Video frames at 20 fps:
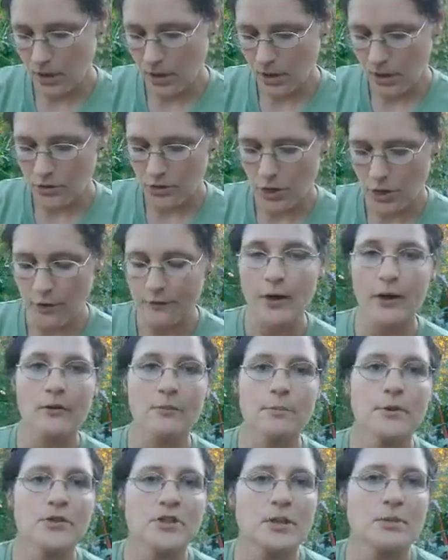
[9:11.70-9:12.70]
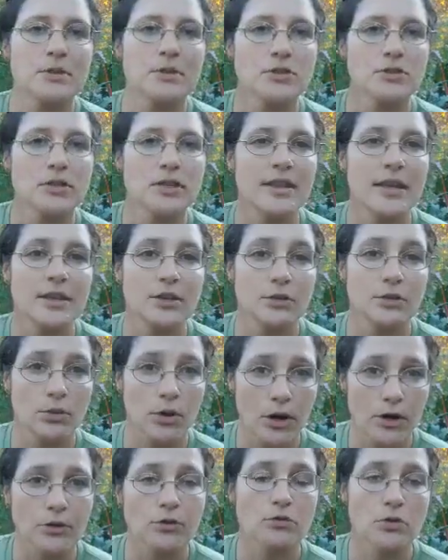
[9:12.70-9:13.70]
So if you have a persimmon tree that you
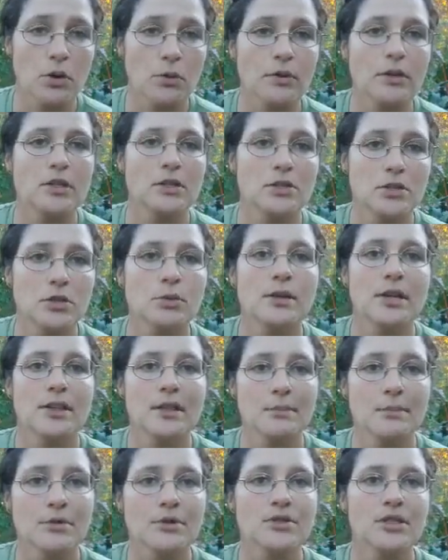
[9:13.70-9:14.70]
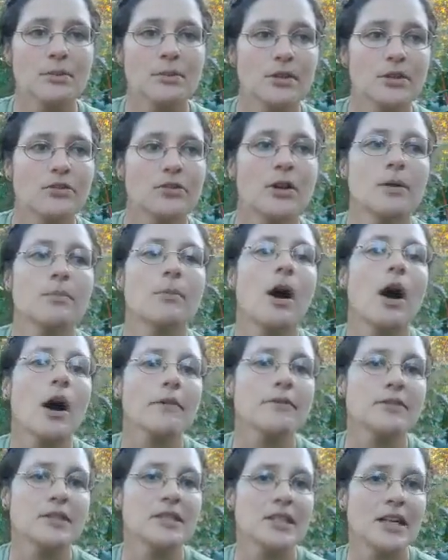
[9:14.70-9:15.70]
are growing to eat the persimmons from,
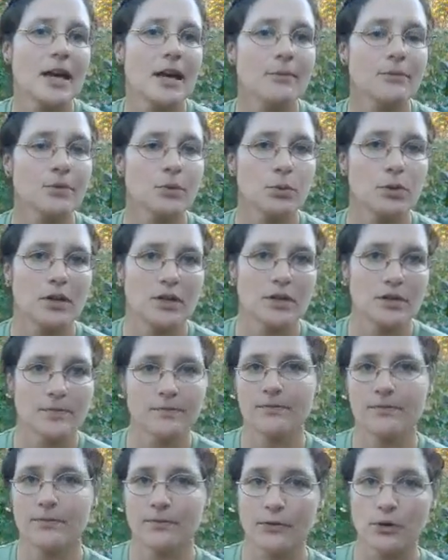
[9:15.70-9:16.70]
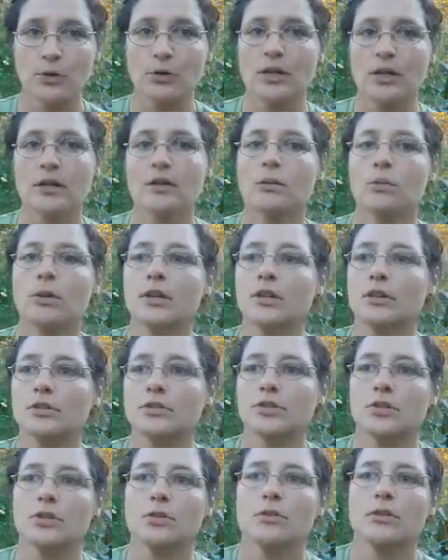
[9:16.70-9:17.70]
oftentimes when it's fruiting, what you'll
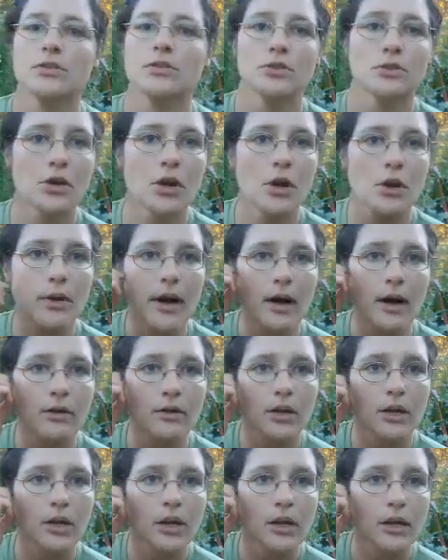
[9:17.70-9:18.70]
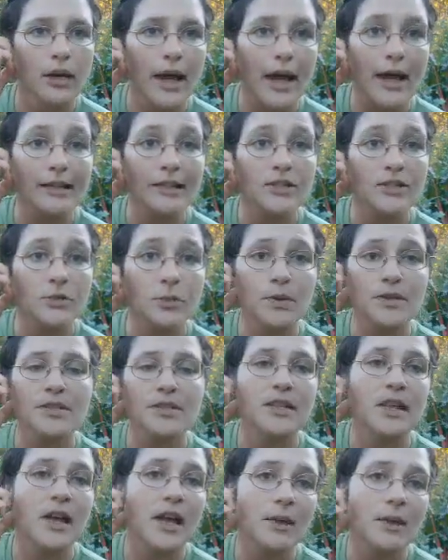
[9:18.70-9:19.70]
do is you'll go out at least once a
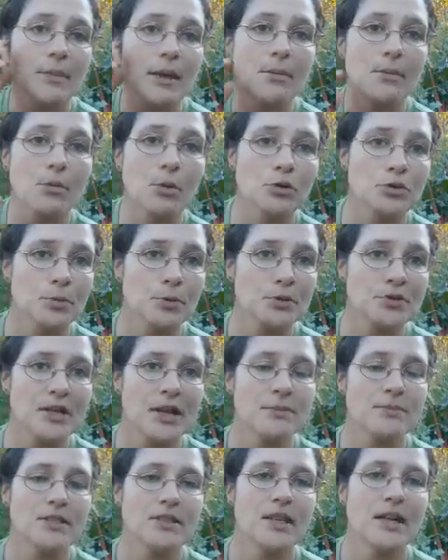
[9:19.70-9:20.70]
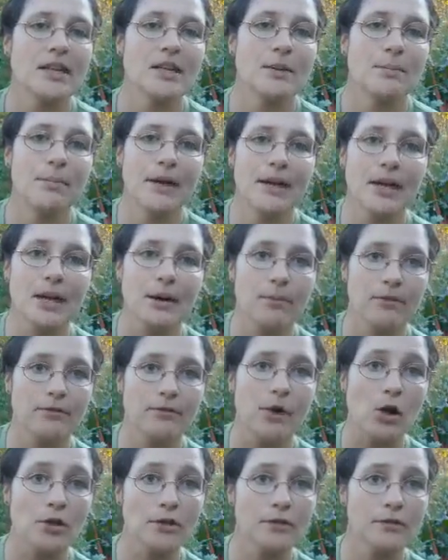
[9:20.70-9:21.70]
day, maybe multiple times a day, to pick up
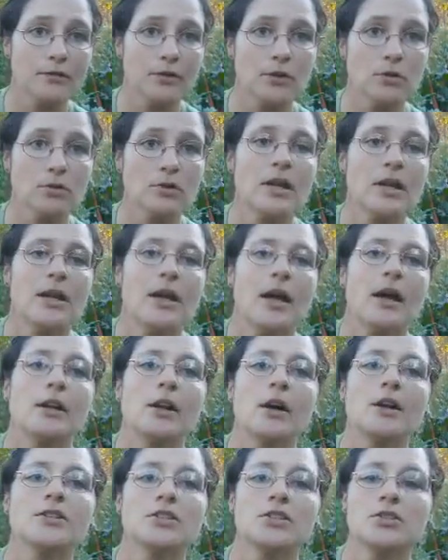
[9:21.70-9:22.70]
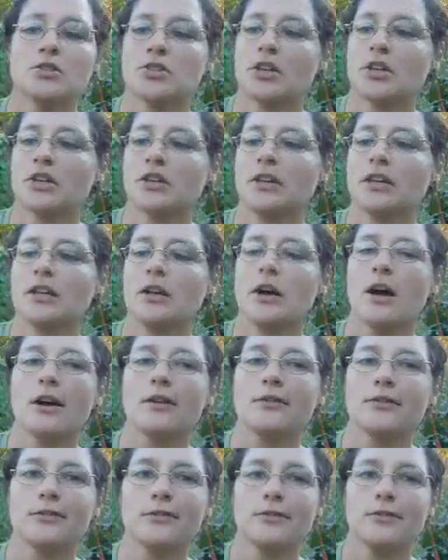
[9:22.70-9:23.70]
fallen fruit, and also to clean
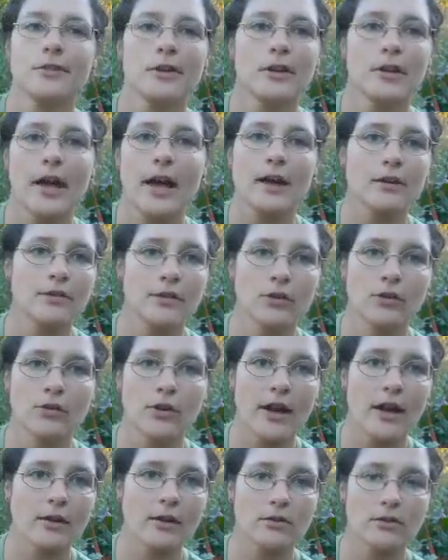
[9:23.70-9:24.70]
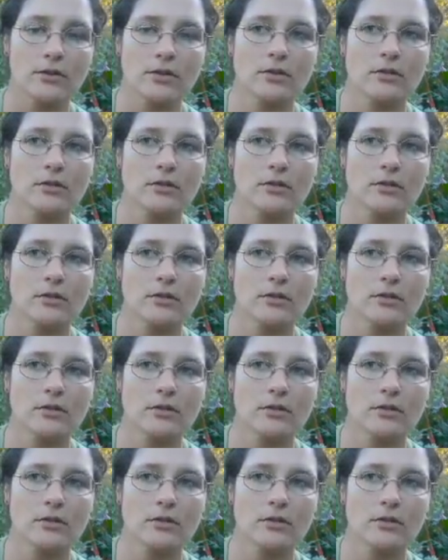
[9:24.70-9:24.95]
off out of the ground,